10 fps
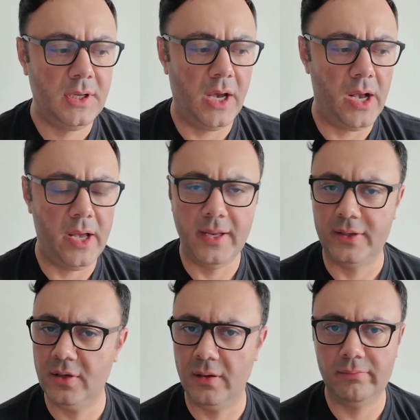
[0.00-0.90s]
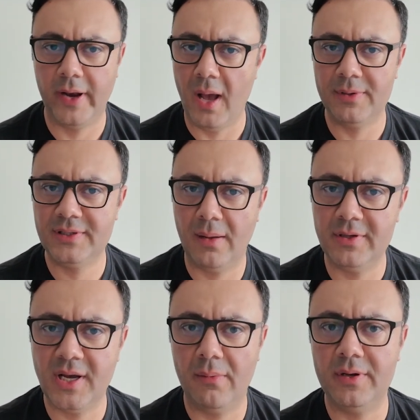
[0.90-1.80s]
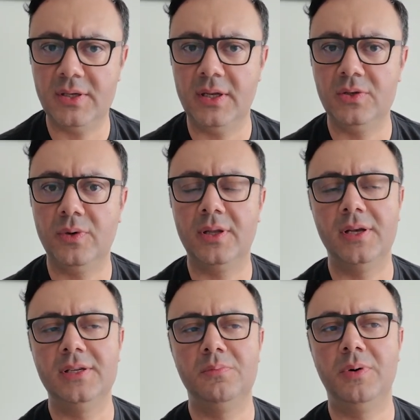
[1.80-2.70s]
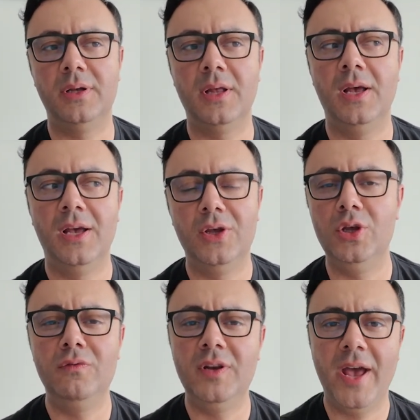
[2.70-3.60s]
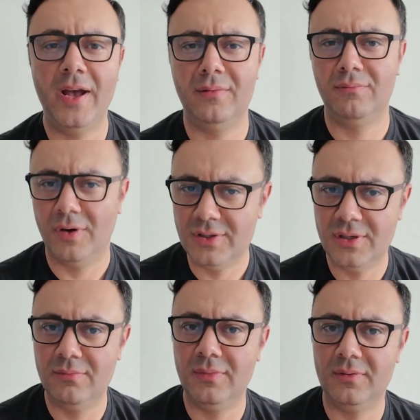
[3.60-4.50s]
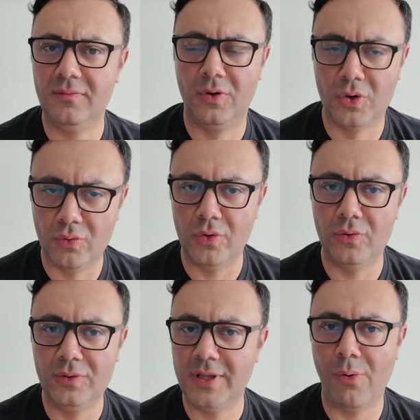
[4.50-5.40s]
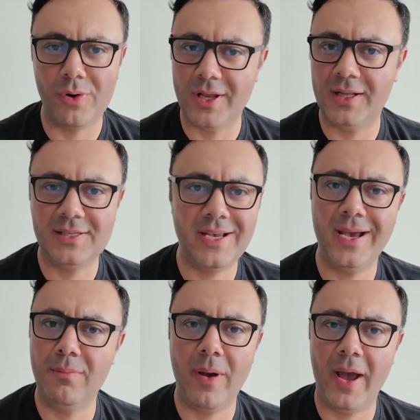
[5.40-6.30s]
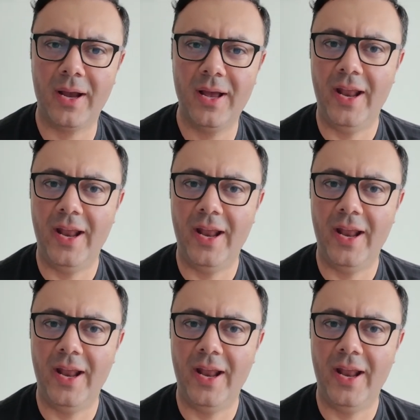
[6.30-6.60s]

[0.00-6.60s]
And that, it happens time and time, it is what it is. But you even had Muslim crew that would not say it back.